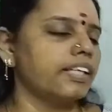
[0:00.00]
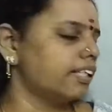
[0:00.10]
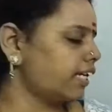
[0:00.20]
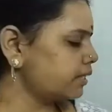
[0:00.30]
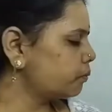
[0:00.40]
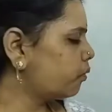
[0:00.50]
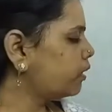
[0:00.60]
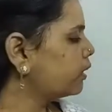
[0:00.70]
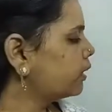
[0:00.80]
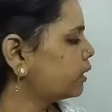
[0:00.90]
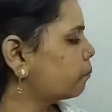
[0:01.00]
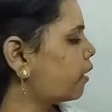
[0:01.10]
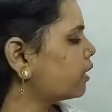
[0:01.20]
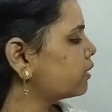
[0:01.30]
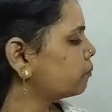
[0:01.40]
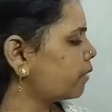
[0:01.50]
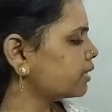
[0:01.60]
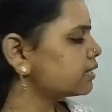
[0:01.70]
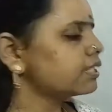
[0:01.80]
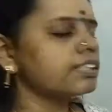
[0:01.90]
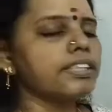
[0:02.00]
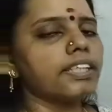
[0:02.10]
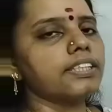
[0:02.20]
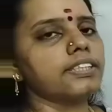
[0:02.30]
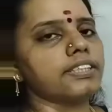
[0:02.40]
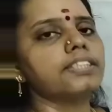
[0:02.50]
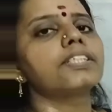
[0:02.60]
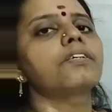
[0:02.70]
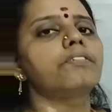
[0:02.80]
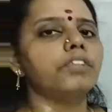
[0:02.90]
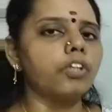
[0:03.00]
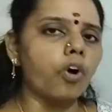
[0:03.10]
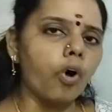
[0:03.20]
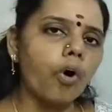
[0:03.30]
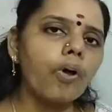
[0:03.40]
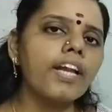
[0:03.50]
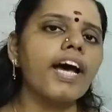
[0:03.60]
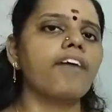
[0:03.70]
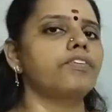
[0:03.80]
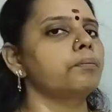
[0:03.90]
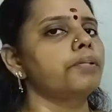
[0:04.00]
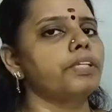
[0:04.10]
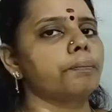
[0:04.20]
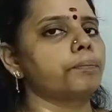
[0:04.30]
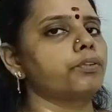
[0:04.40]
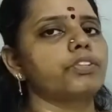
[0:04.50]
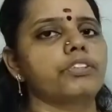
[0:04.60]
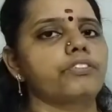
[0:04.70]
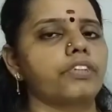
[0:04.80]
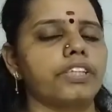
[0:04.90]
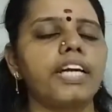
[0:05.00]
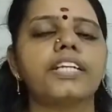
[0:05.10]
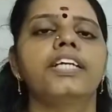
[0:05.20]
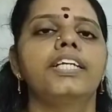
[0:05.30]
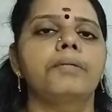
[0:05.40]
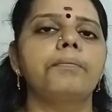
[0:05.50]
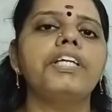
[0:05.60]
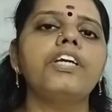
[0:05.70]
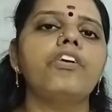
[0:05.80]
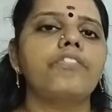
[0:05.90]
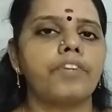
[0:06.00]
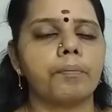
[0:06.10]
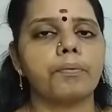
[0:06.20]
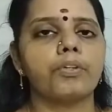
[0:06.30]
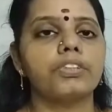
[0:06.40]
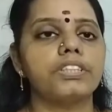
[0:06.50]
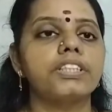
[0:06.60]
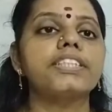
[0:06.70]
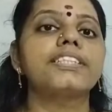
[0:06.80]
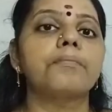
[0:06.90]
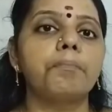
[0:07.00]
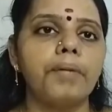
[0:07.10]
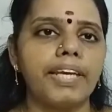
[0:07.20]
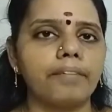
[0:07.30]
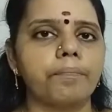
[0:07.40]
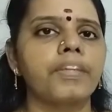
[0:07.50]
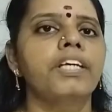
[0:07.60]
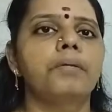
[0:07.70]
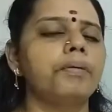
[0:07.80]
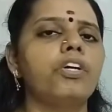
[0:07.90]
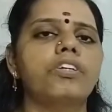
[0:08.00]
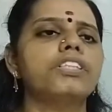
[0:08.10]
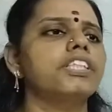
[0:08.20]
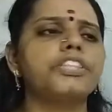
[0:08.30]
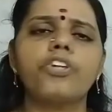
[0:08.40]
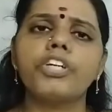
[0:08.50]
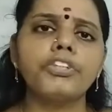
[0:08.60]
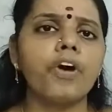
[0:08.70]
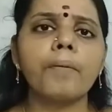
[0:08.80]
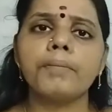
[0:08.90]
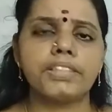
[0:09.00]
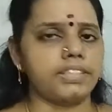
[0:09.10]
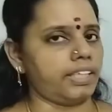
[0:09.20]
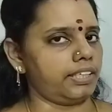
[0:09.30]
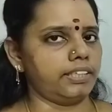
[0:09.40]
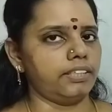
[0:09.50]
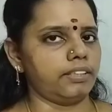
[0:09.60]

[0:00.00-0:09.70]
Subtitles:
And that's what the master says is, we all have to be reproached for that. The meaning of reproached is blame, because it's not your mistake.